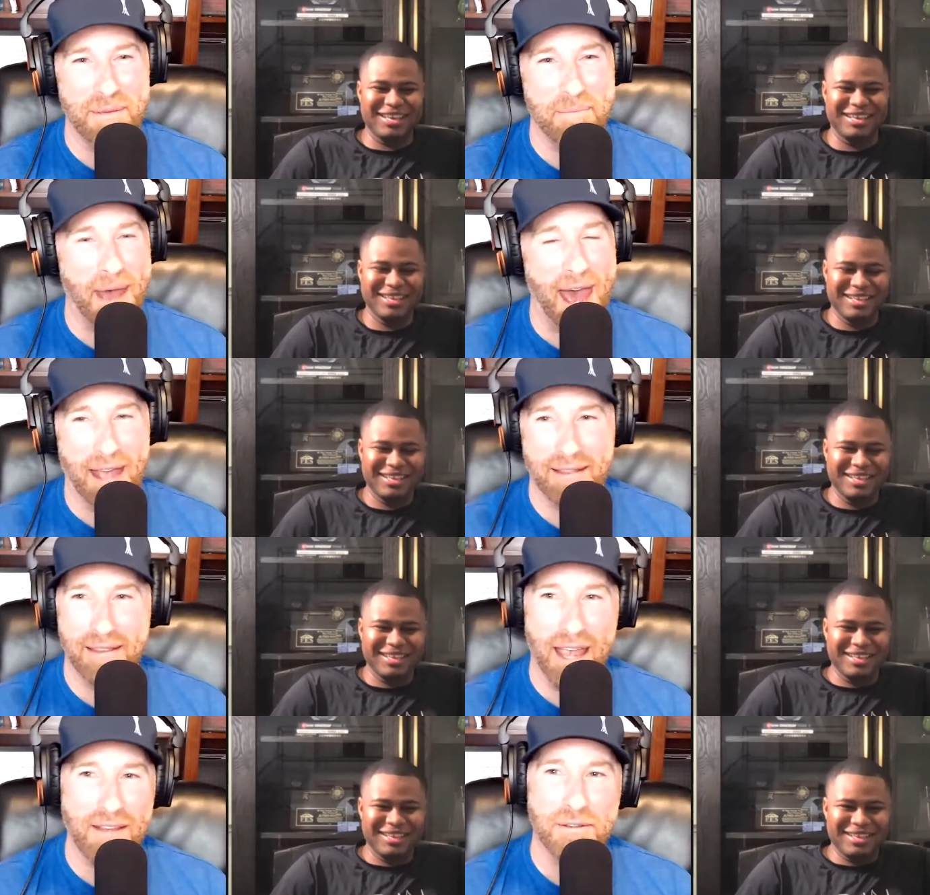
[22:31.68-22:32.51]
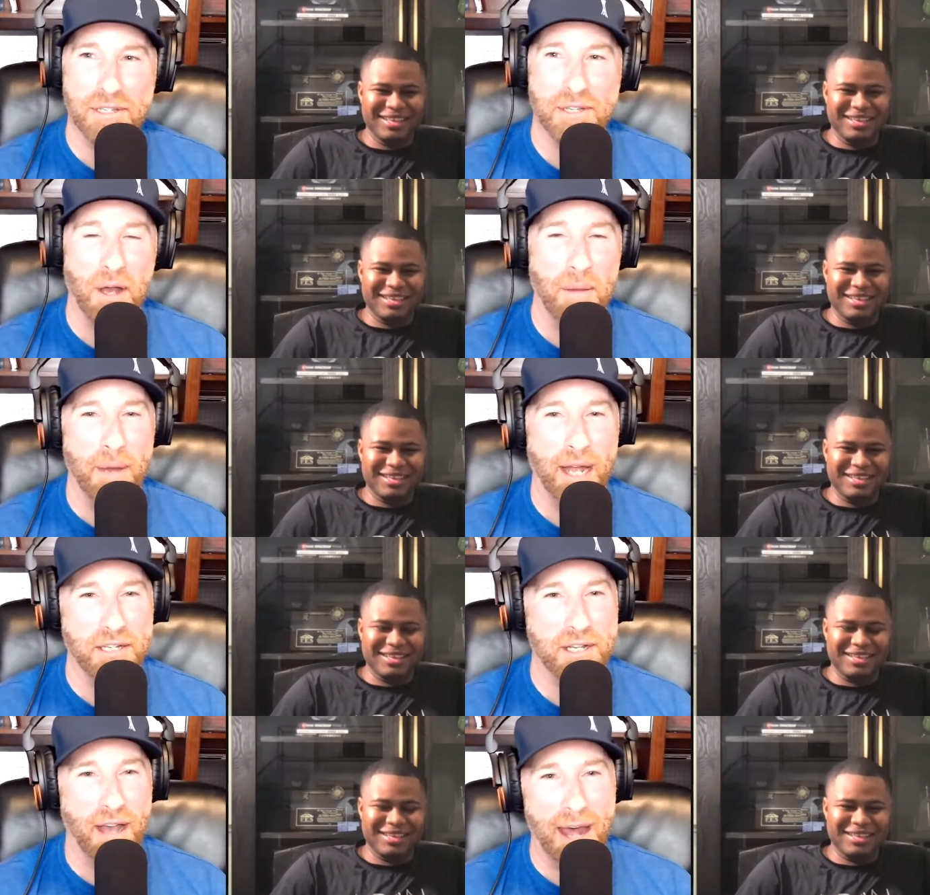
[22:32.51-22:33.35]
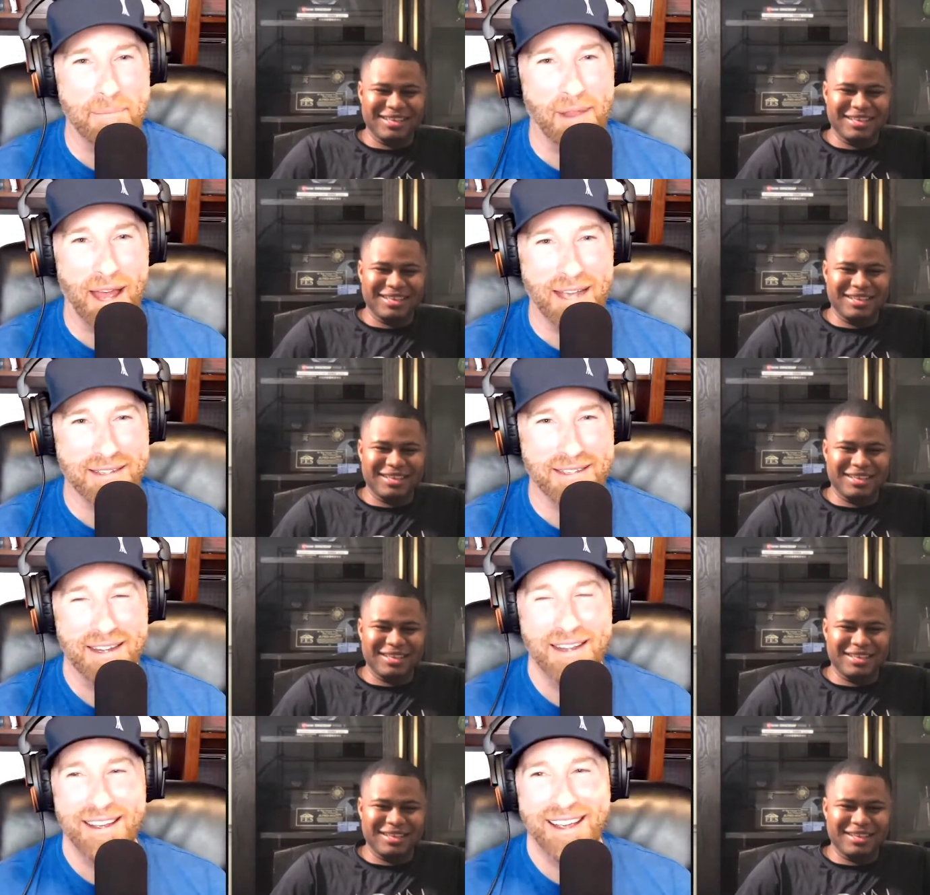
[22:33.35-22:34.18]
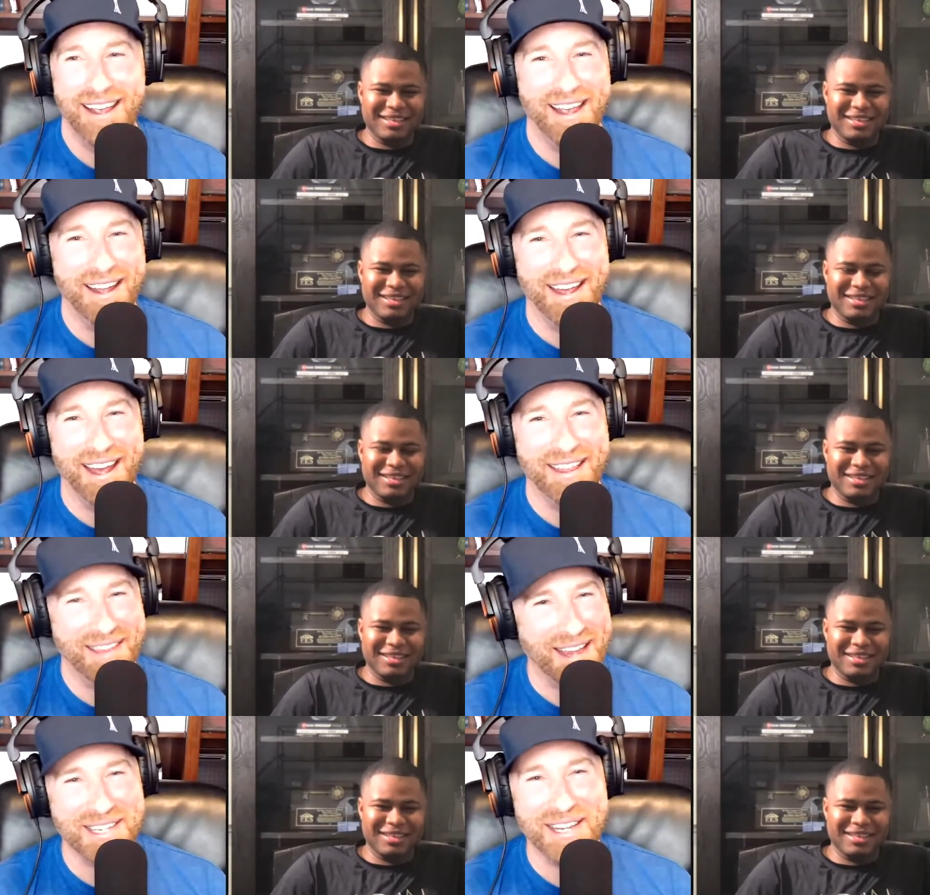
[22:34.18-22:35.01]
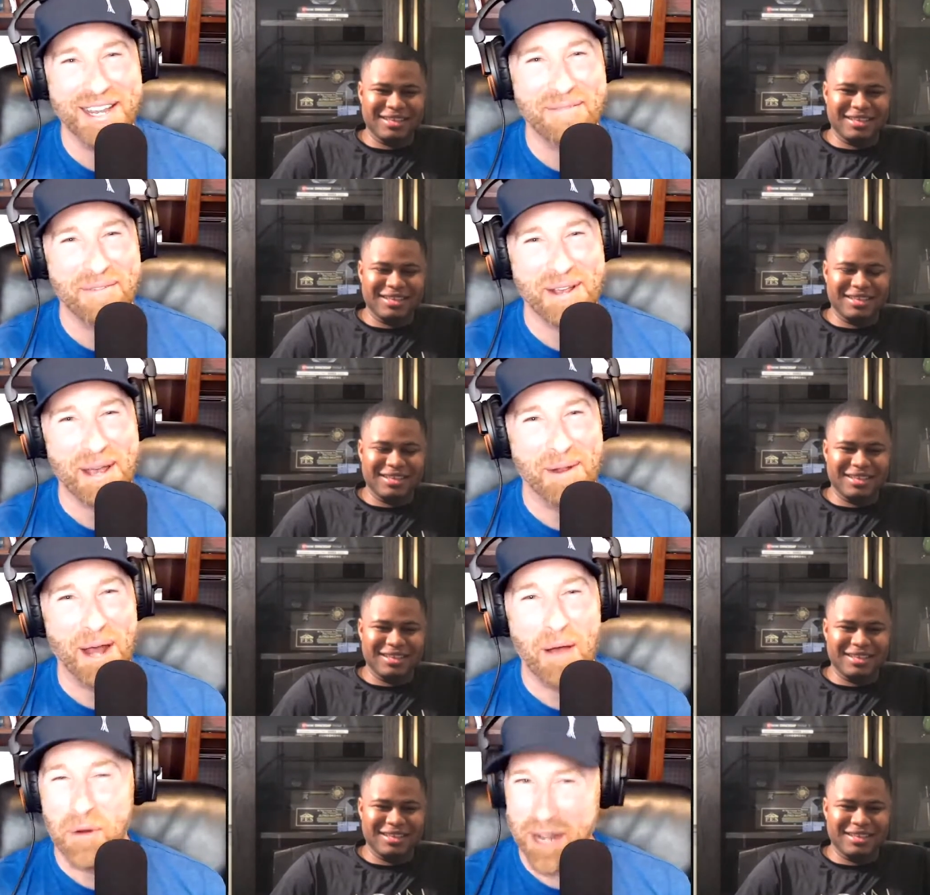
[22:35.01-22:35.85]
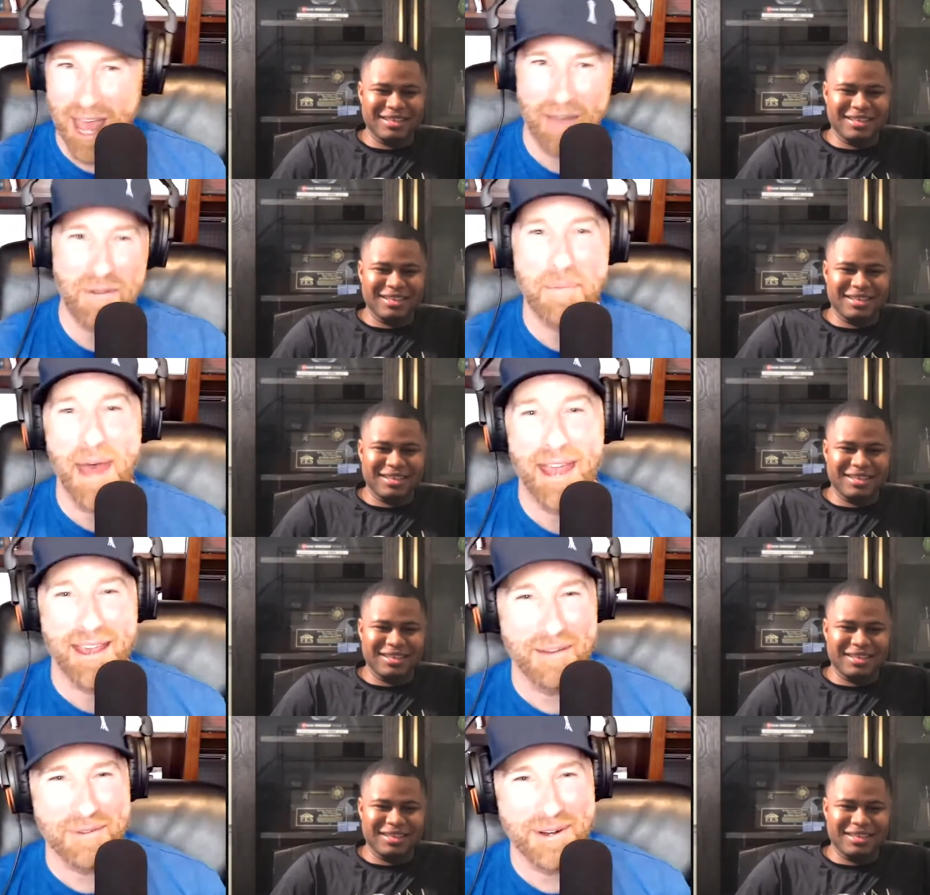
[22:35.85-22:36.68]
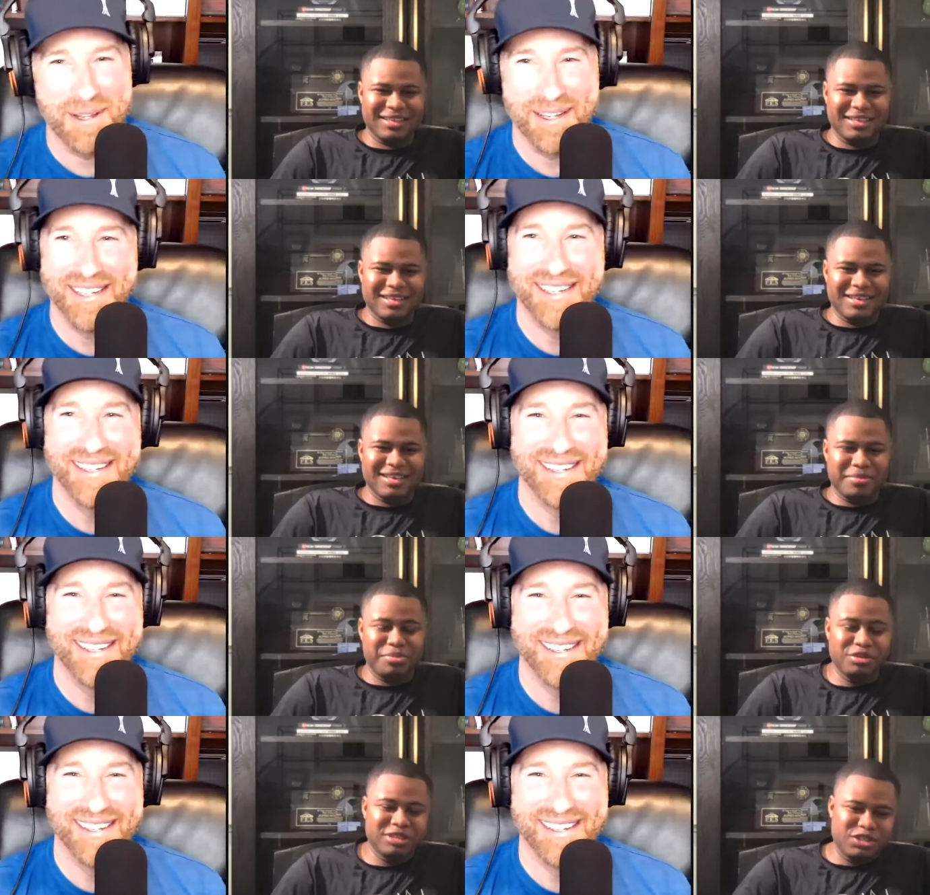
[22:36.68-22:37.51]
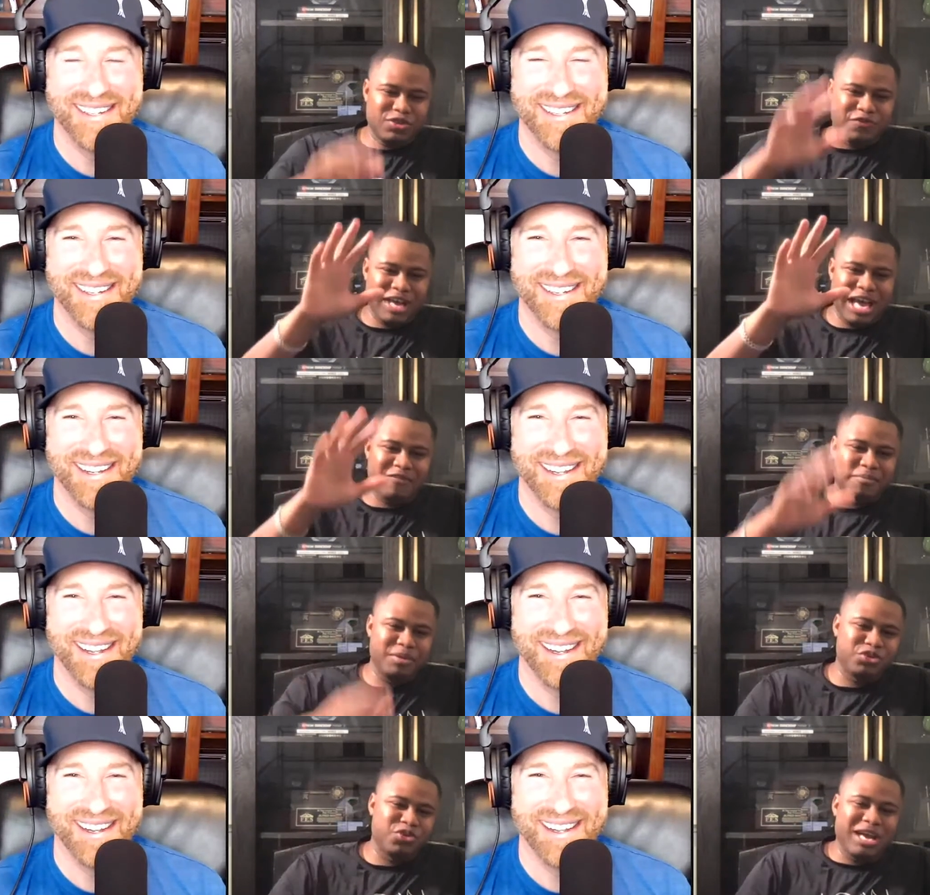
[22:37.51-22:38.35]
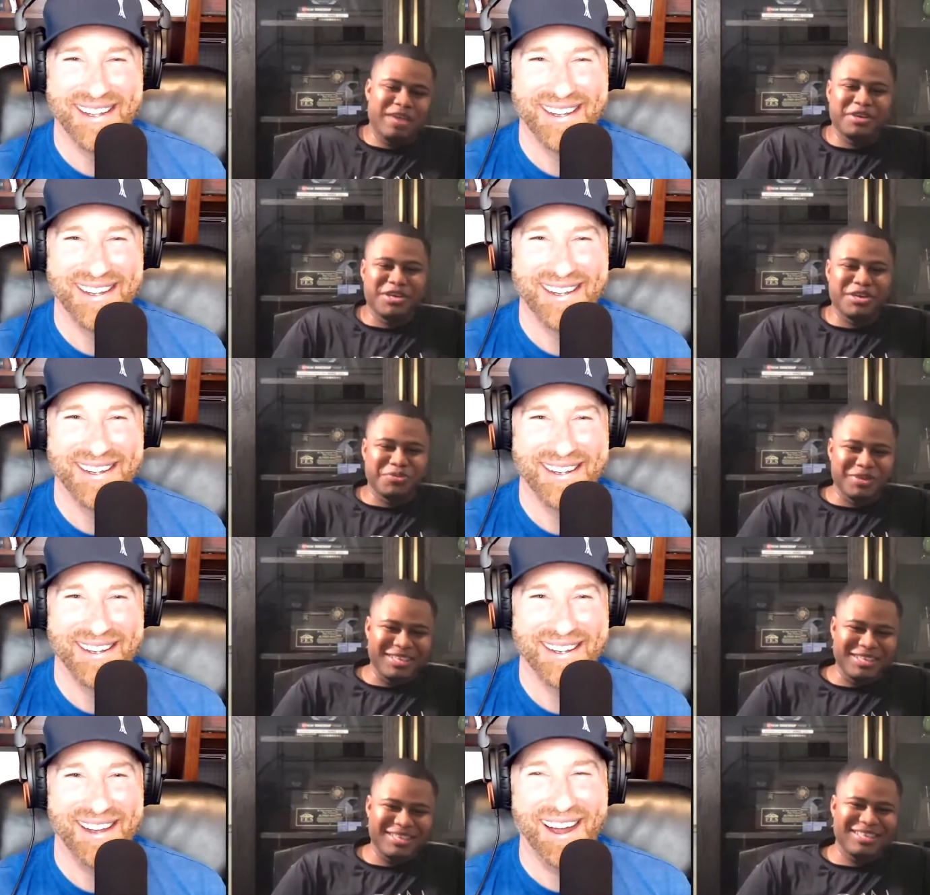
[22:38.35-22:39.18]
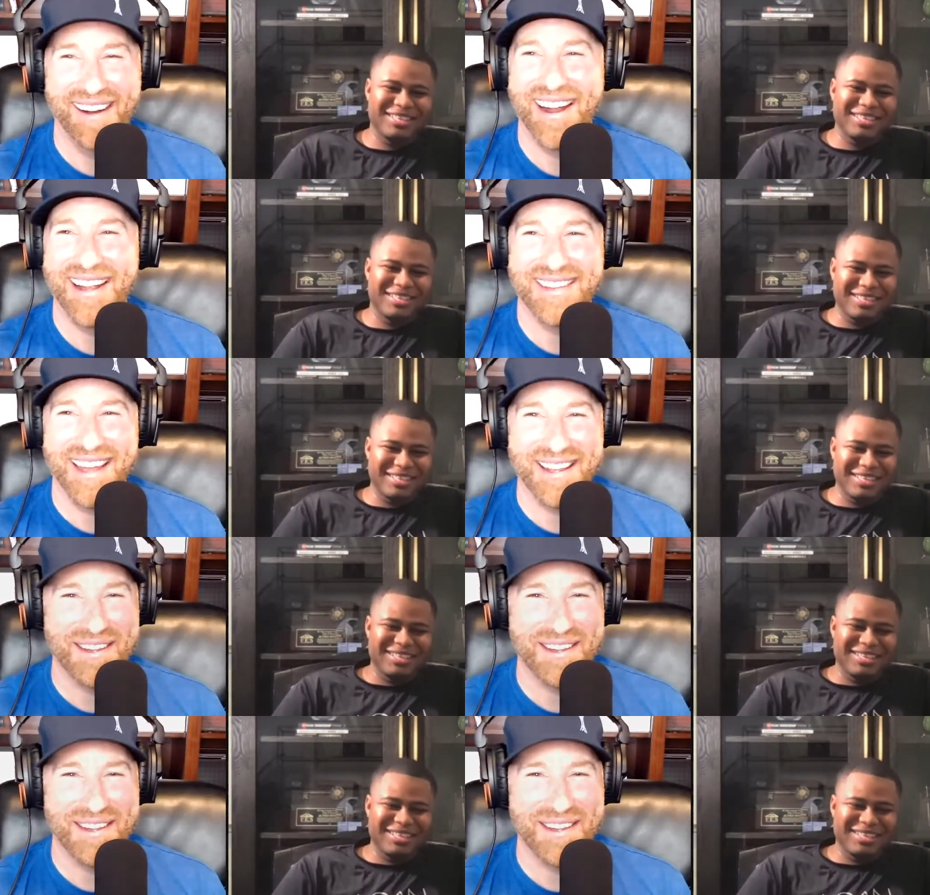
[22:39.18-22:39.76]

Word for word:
Speaker 1: you back. Thank you so much. God bless, and uh, thanks again for coming on. We're going to have you back, Alfred.
Speaker 2: Appreciate you for having me, Troy. Have a good one.
Speaker 1: All right. Thank